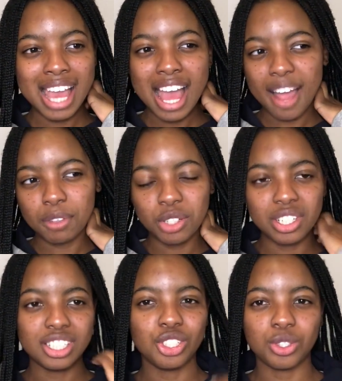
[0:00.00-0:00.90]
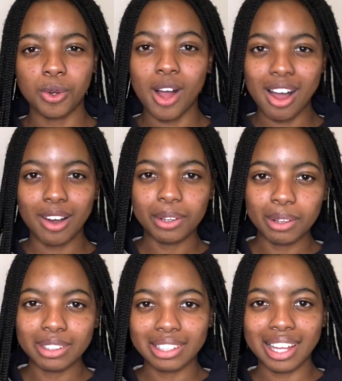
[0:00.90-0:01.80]
not really sure how
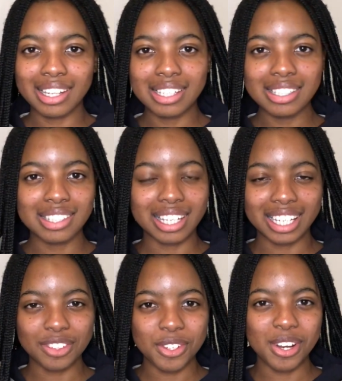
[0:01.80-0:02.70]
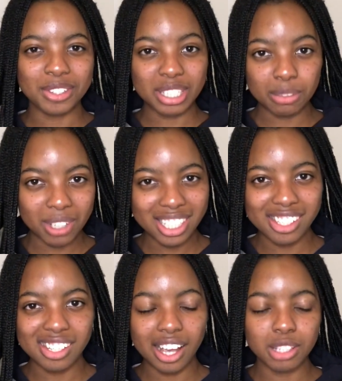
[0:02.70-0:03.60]
long that is. Like, I don't know how to explain it to
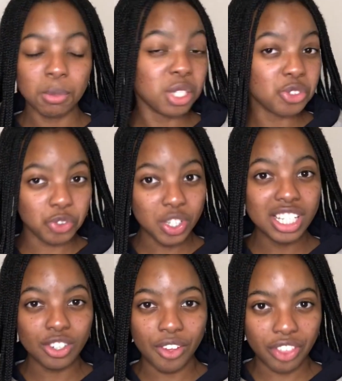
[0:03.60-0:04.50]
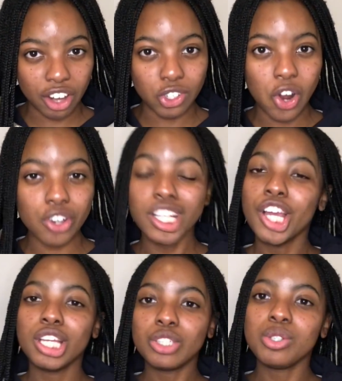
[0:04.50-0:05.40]
you guys, but it's really not that long.
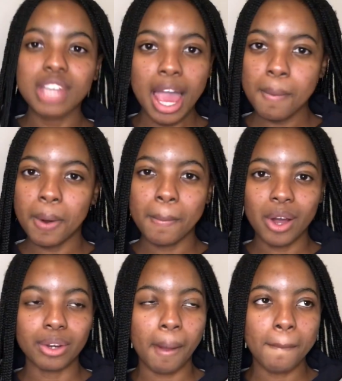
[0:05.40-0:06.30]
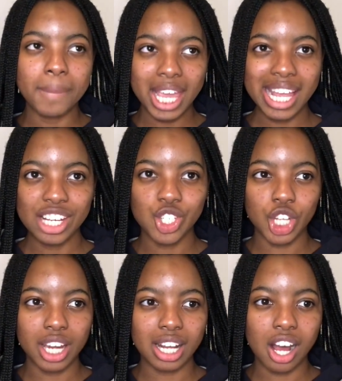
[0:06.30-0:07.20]
You type about a page
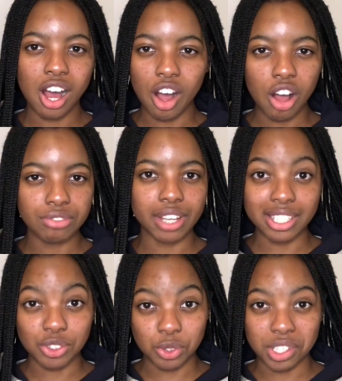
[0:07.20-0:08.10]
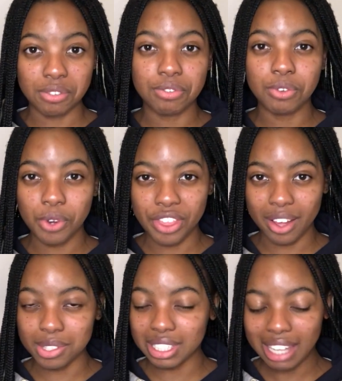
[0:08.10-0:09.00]
and a half and it's already
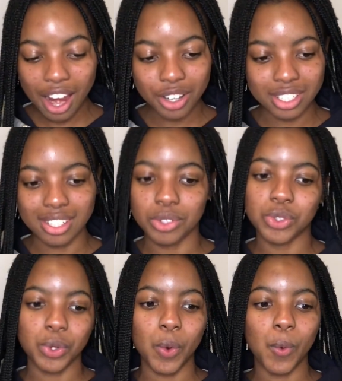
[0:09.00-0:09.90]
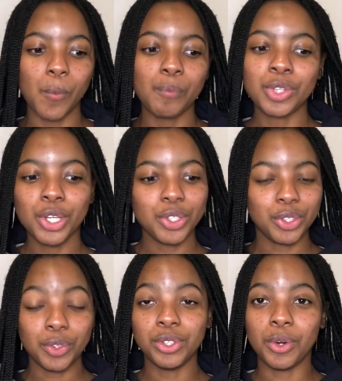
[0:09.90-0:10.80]
4,000 characters. So, you know,
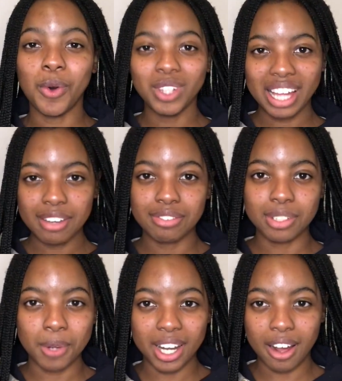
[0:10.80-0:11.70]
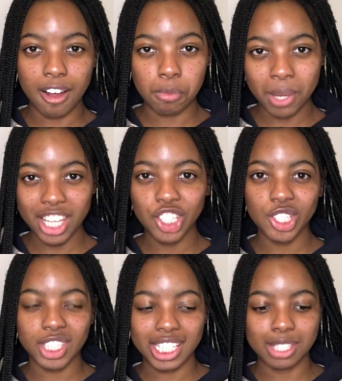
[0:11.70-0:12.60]
your whole life in 1.5 pages,
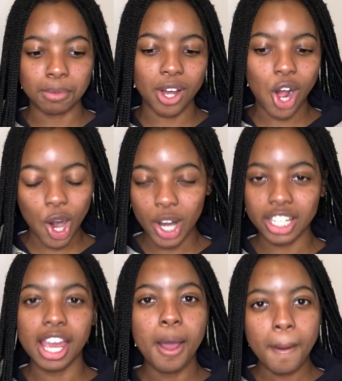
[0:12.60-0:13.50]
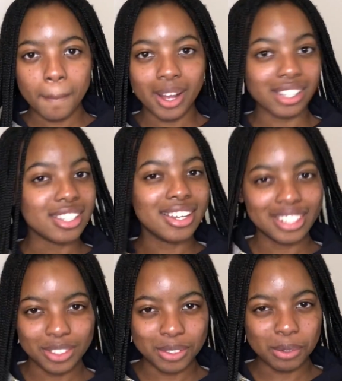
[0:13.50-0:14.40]
that's a bit hard, but
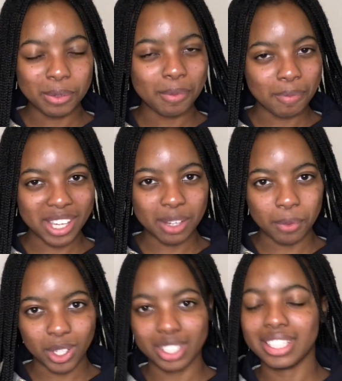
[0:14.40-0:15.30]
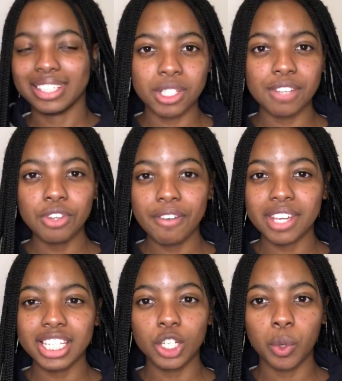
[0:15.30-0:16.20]
you make it work. If you have
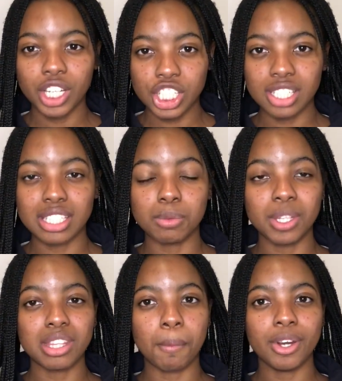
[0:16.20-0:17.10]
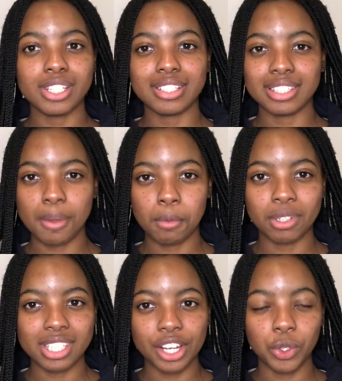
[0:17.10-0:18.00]
any questions with the personal statement, because
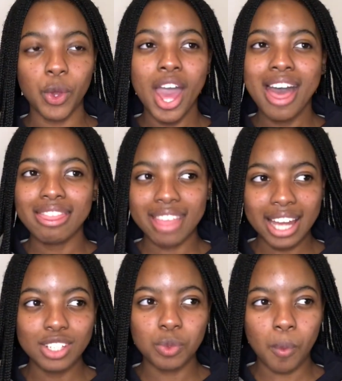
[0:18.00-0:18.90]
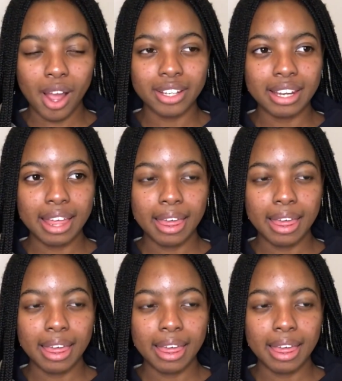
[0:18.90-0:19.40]
I know that is one